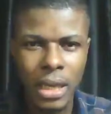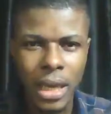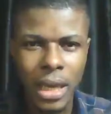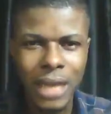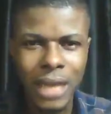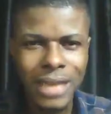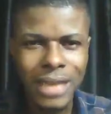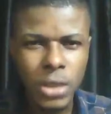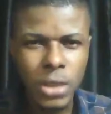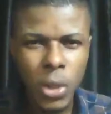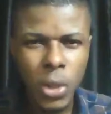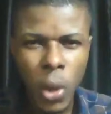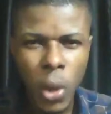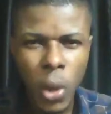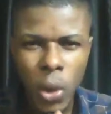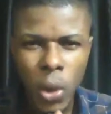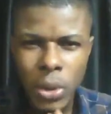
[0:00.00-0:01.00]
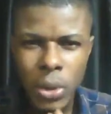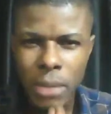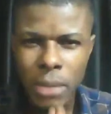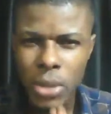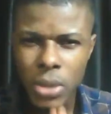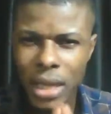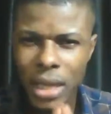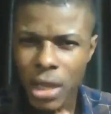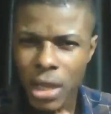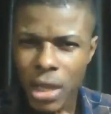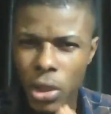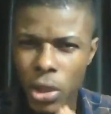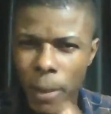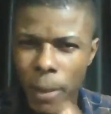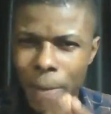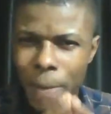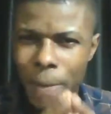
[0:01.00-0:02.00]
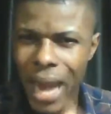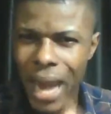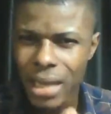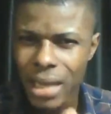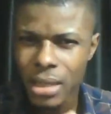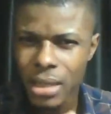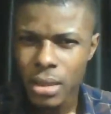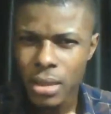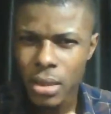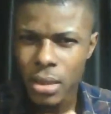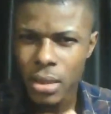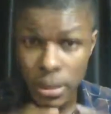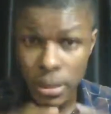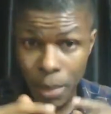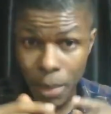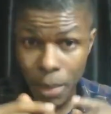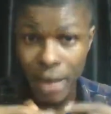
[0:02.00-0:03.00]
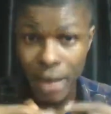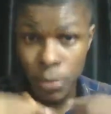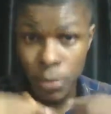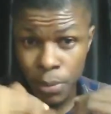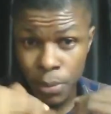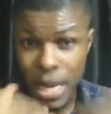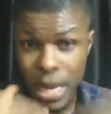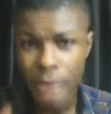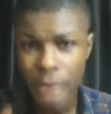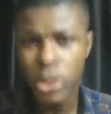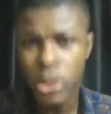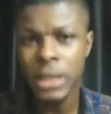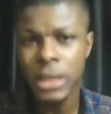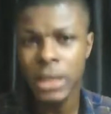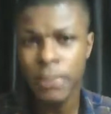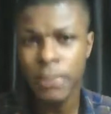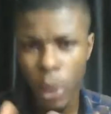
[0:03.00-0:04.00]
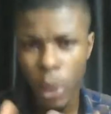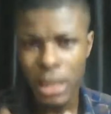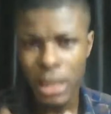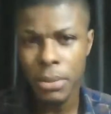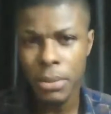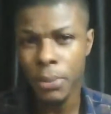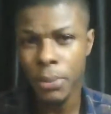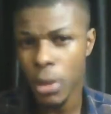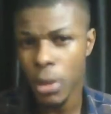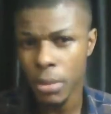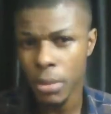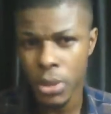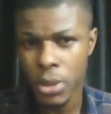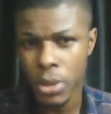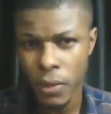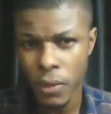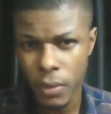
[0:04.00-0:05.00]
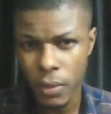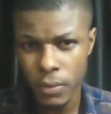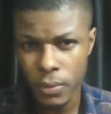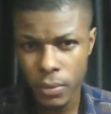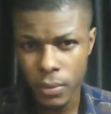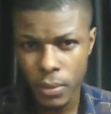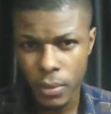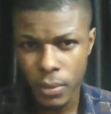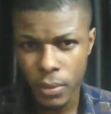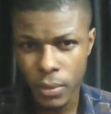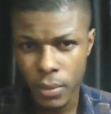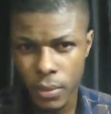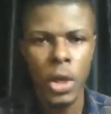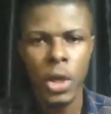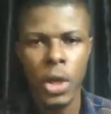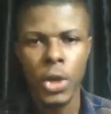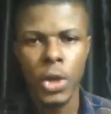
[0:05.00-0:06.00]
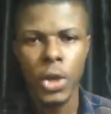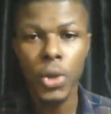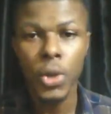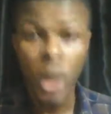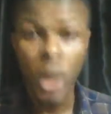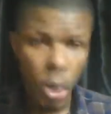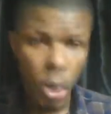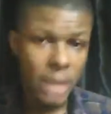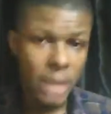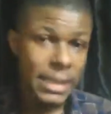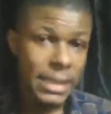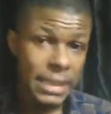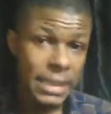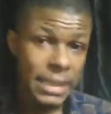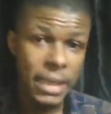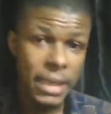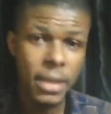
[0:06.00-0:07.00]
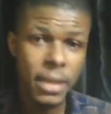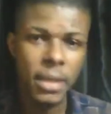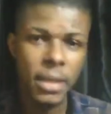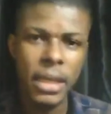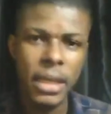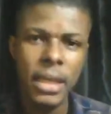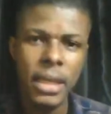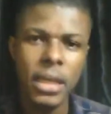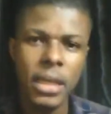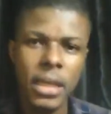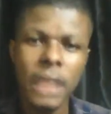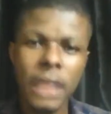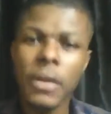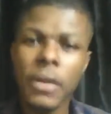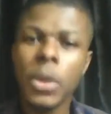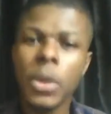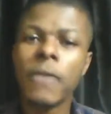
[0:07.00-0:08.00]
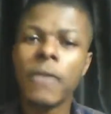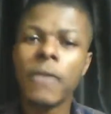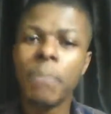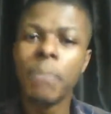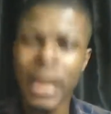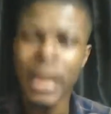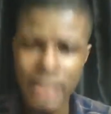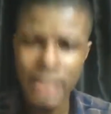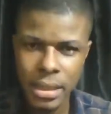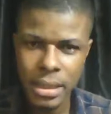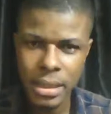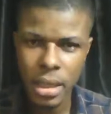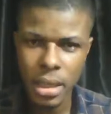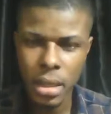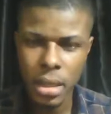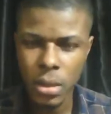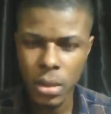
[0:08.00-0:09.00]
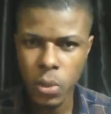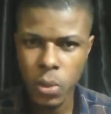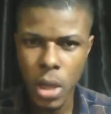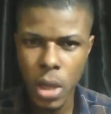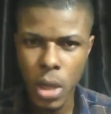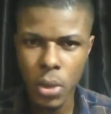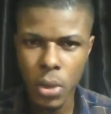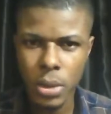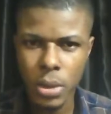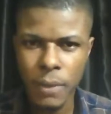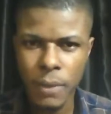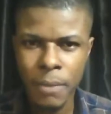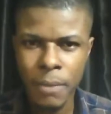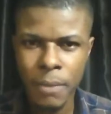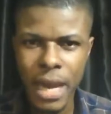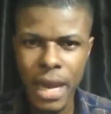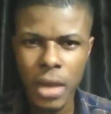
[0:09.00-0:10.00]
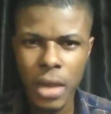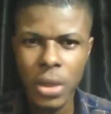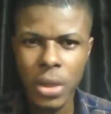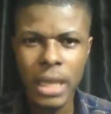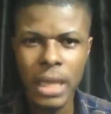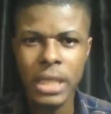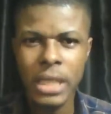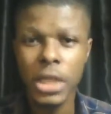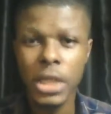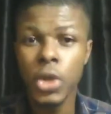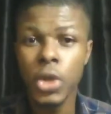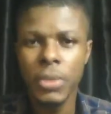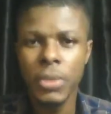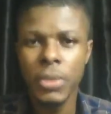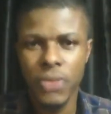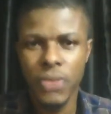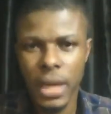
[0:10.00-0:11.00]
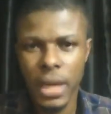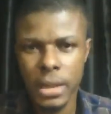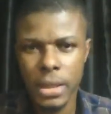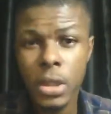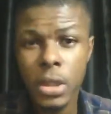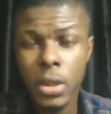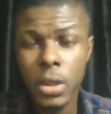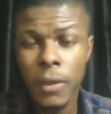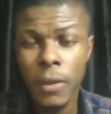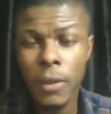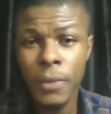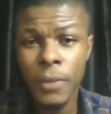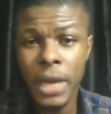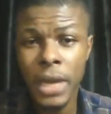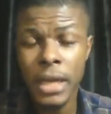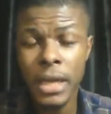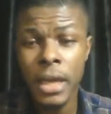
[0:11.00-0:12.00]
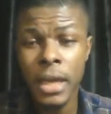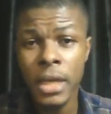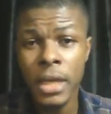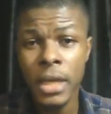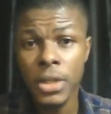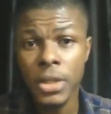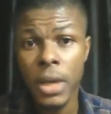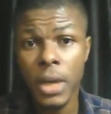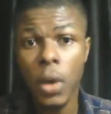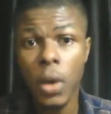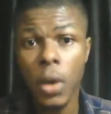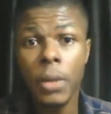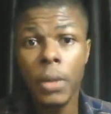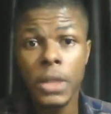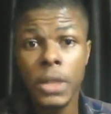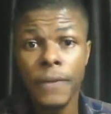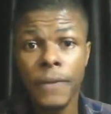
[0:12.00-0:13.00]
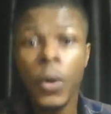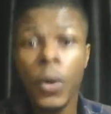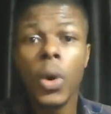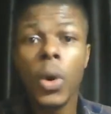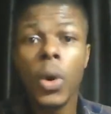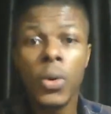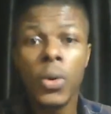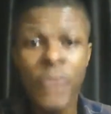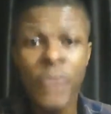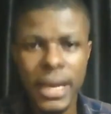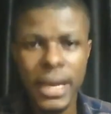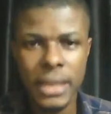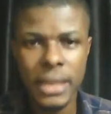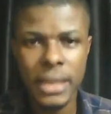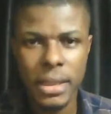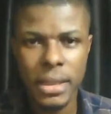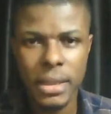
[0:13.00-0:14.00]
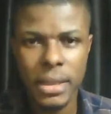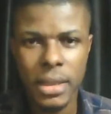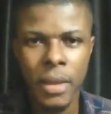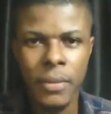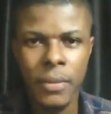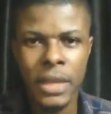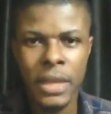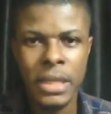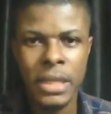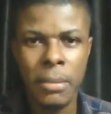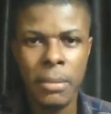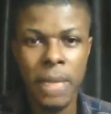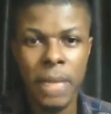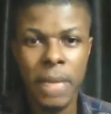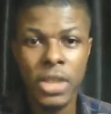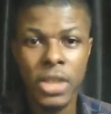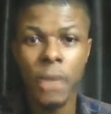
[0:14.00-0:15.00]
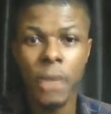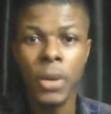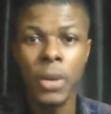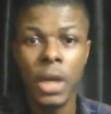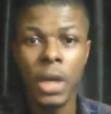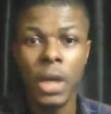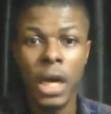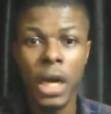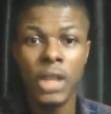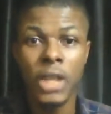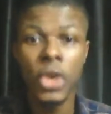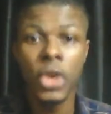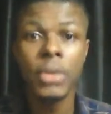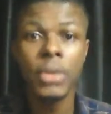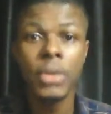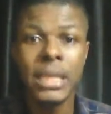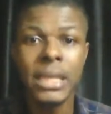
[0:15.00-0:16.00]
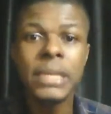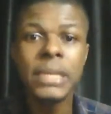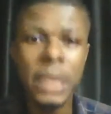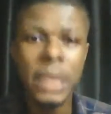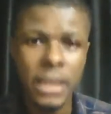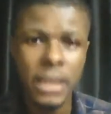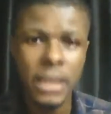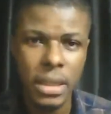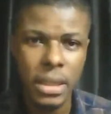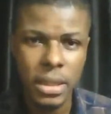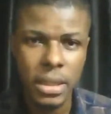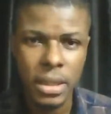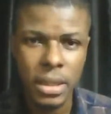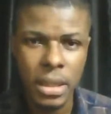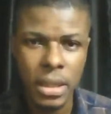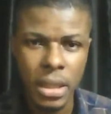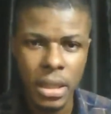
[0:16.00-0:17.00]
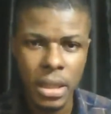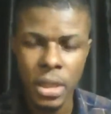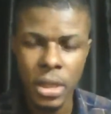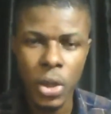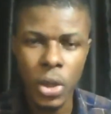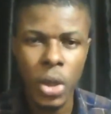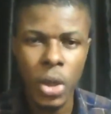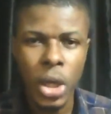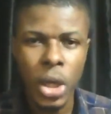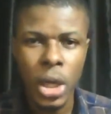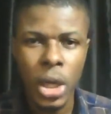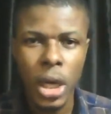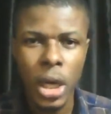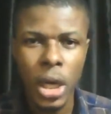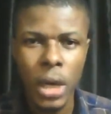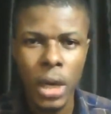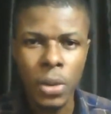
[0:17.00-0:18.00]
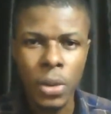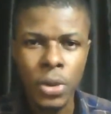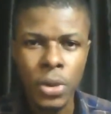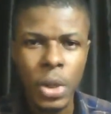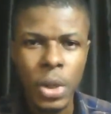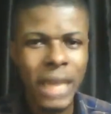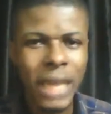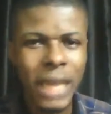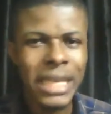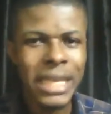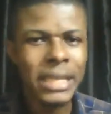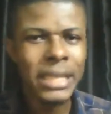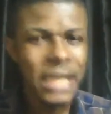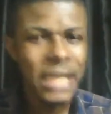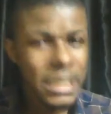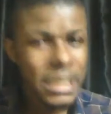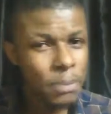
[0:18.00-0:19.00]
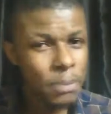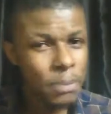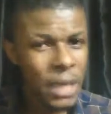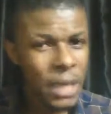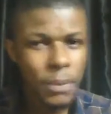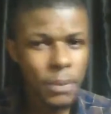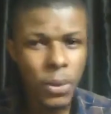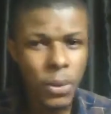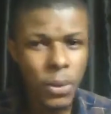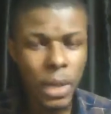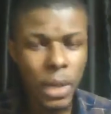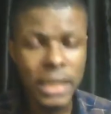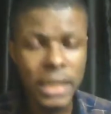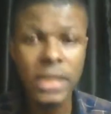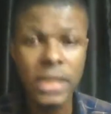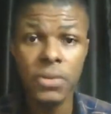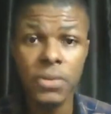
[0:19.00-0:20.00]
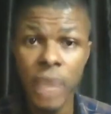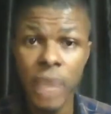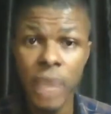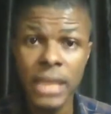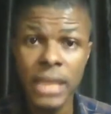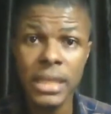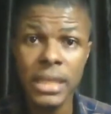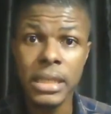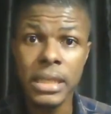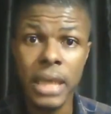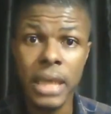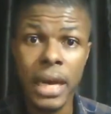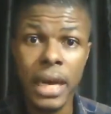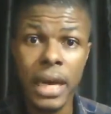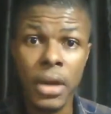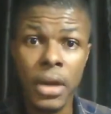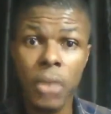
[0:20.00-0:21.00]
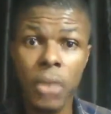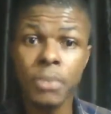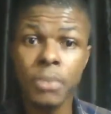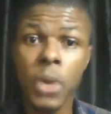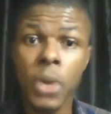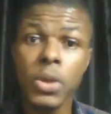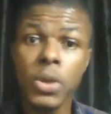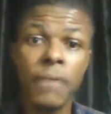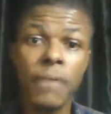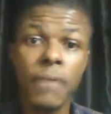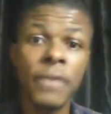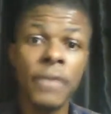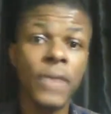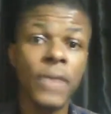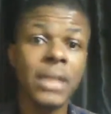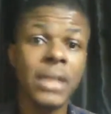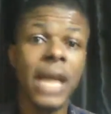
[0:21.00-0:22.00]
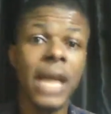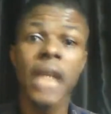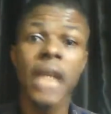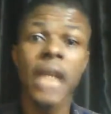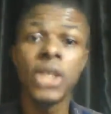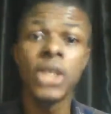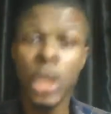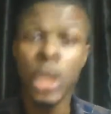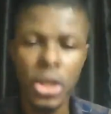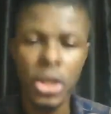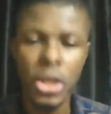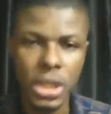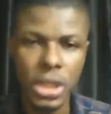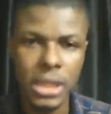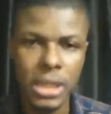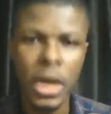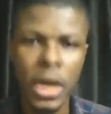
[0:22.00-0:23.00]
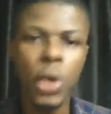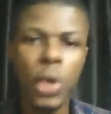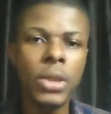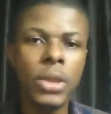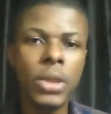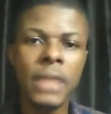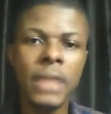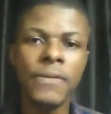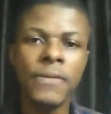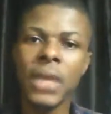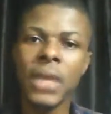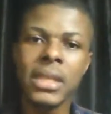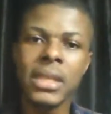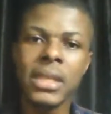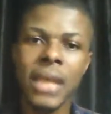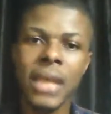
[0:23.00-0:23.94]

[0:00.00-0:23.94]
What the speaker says: and then to hold them together in your mind and be able to deploy them in problem solving. You equally see the level of complexity in the world by looking at the human race. There are almost 4 races that makes up the human species. You look at, and these people and these races are composed of different ideologies. They hold different